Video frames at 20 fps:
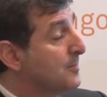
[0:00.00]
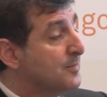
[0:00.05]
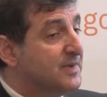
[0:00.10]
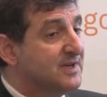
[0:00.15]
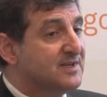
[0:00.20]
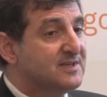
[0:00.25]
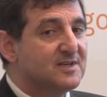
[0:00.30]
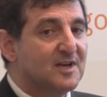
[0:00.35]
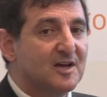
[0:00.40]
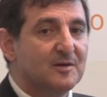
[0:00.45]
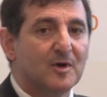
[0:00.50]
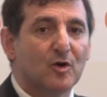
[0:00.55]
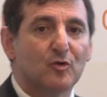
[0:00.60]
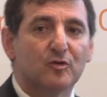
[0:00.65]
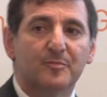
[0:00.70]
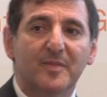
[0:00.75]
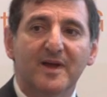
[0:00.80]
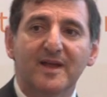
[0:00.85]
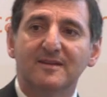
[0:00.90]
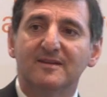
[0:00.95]
But I'll
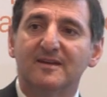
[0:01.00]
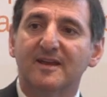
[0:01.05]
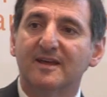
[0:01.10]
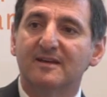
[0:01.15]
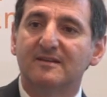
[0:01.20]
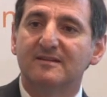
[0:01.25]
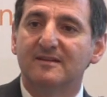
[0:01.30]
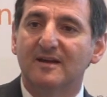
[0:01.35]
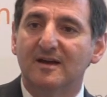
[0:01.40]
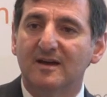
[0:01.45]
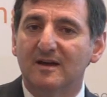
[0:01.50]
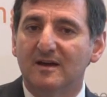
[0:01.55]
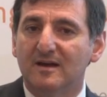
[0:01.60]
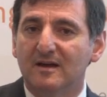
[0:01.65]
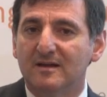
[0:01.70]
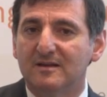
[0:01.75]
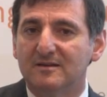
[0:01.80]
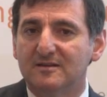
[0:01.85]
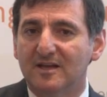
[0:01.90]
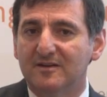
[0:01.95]
spend the next
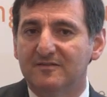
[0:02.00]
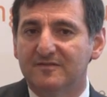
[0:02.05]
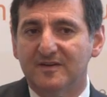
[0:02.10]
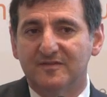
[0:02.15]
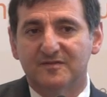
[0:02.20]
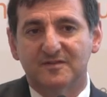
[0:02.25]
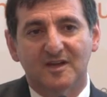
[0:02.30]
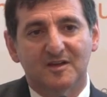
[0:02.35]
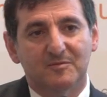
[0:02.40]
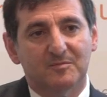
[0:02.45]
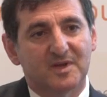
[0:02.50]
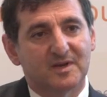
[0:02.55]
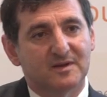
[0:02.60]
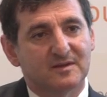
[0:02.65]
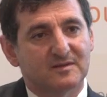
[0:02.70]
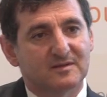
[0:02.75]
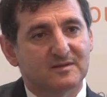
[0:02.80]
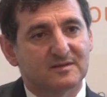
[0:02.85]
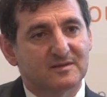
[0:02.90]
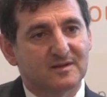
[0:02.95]
10-15
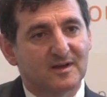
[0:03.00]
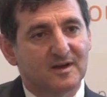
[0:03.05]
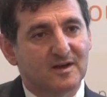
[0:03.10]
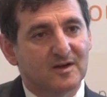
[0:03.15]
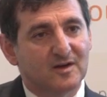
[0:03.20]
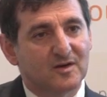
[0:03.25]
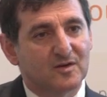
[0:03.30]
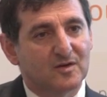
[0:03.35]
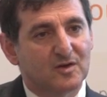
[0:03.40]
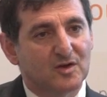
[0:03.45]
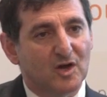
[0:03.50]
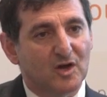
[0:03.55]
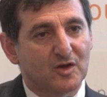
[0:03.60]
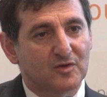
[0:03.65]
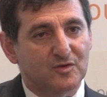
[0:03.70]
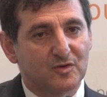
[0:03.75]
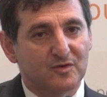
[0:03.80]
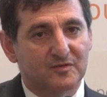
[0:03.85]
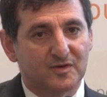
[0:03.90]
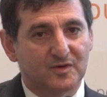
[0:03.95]
minutes
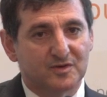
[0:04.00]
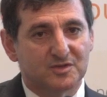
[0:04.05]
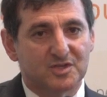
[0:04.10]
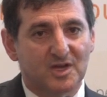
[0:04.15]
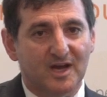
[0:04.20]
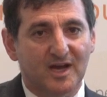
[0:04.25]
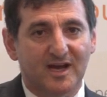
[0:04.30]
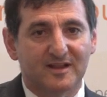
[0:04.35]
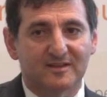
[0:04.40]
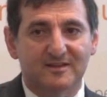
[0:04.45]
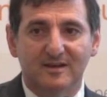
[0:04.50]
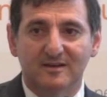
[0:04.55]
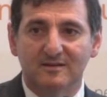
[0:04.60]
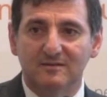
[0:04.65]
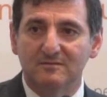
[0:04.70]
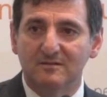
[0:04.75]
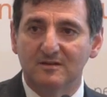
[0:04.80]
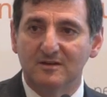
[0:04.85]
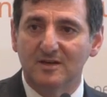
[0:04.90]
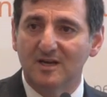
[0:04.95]
going through a few charts.
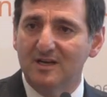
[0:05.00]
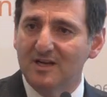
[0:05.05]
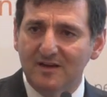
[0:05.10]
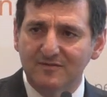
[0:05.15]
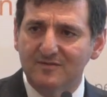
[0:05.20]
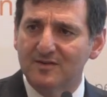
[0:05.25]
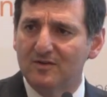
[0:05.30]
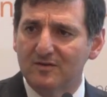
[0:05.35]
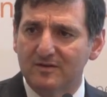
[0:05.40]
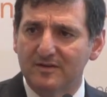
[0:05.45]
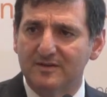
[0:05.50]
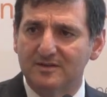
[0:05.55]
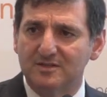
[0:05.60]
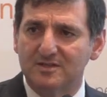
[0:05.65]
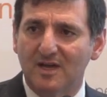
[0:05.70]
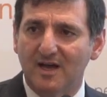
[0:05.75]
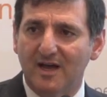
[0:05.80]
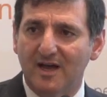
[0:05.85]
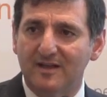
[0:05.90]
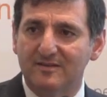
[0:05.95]
And you don't have to look at the
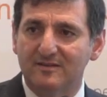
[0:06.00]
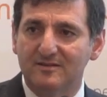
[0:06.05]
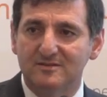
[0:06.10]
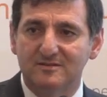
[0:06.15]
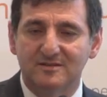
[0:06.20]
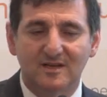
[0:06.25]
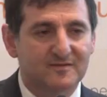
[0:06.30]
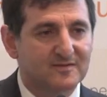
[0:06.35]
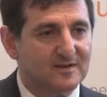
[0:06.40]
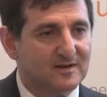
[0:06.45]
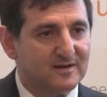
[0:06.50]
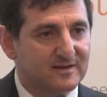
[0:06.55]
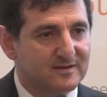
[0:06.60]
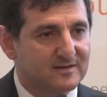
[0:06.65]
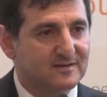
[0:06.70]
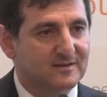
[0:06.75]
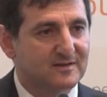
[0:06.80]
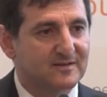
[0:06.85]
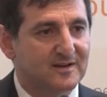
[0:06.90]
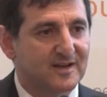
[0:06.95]
charts, you just have to
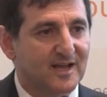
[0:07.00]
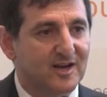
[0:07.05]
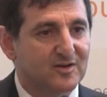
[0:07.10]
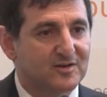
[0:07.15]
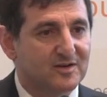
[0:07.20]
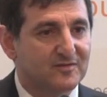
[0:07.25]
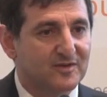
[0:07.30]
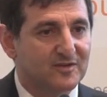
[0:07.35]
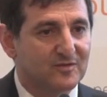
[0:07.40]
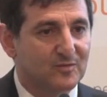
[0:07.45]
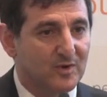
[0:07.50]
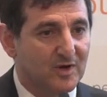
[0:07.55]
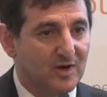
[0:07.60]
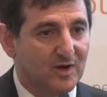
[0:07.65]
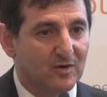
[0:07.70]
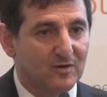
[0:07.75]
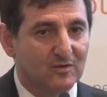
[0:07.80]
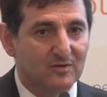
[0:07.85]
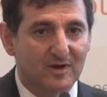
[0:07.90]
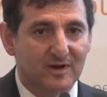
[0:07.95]
listen to the narrative as
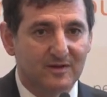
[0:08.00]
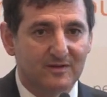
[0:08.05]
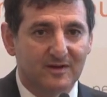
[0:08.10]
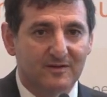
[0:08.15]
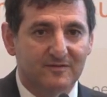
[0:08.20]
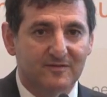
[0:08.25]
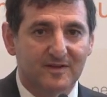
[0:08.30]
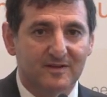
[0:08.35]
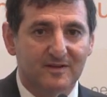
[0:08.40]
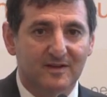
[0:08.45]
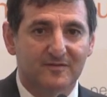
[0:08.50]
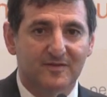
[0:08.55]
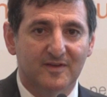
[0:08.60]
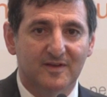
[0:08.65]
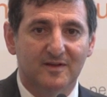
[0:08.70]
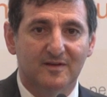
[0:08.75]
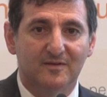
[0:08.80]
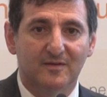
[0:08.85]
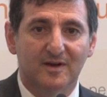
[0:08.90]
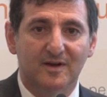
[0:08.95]
well if
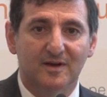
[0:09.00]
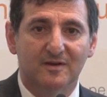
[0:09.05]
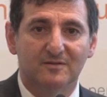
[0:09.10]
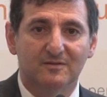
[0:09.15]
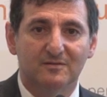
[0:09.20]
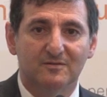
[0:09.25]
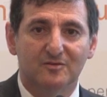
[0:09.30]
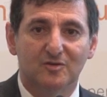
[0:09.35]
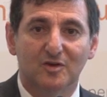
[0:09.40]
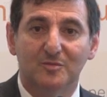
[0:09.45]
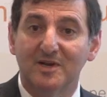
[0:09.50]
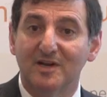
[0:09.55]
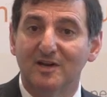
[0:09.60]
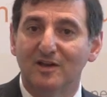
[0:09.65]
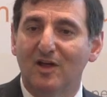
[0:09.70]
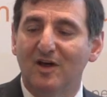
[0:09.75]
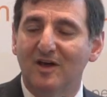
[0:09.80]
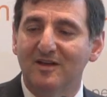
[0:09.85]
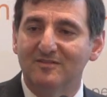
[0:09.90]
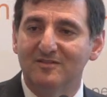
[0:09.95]
there are too many
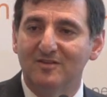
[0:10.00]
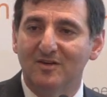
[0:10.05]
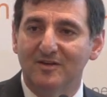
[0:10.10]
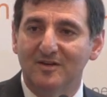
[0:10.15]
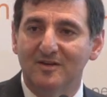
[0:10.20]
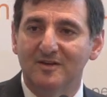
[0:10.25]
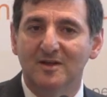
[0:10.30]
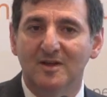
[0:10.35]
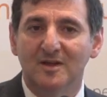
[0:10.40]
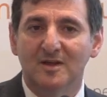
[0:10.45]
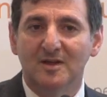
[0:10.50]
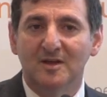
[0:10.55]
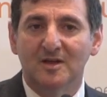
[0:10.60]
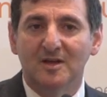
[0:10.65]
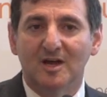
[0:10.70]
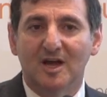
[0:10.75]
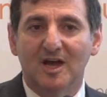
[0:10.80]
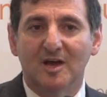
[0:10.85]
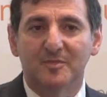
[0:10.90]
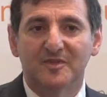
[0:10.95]
lines on it.
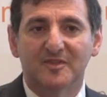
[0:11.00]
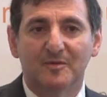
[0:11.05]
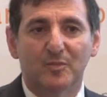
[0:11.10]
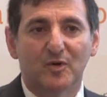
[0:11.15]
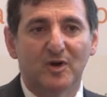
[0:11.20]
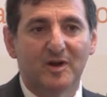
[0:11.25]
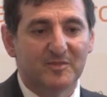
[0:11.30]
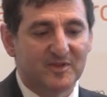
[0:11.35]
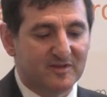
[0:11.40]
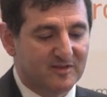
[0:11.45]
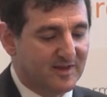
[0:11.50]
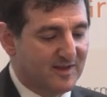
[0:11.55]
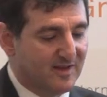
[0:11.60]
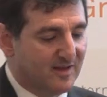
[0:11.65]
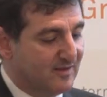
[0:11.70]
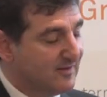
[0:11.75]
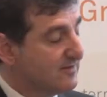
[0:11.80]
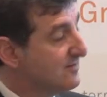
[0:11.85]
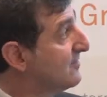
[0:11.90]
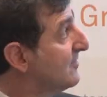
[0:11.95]
But the premise
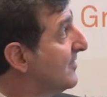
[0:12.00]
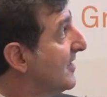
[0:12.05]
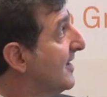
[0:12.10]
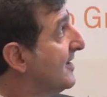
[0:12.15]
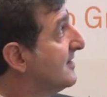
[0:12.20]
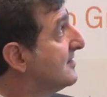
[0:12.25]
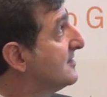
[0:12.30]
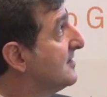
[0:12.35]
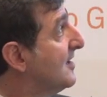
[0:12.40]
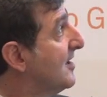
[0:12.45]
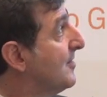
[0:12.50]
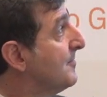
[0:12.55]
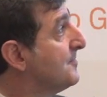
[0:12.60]
is that